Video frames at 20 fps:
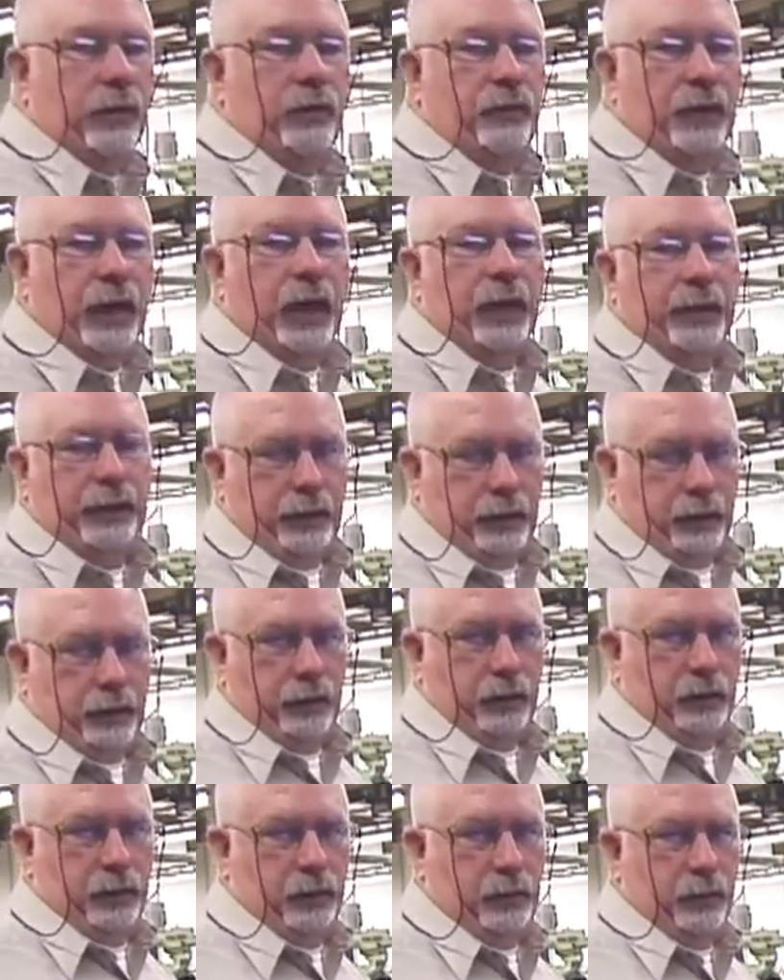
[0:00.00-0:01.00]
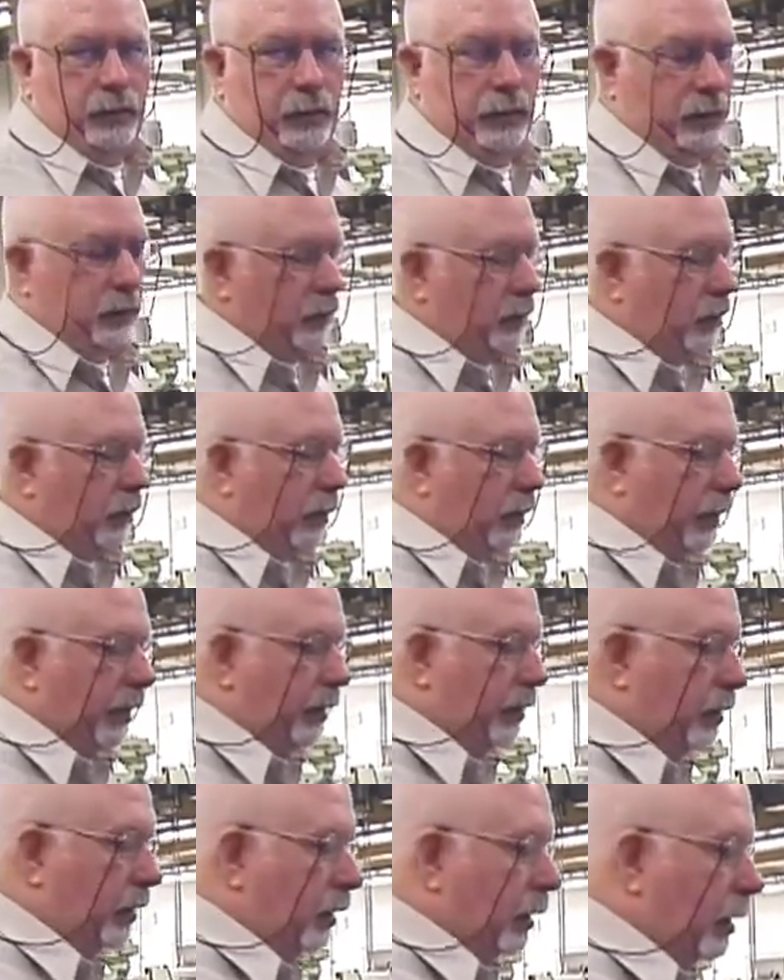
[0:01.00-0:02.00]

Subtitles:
you've done here. All right?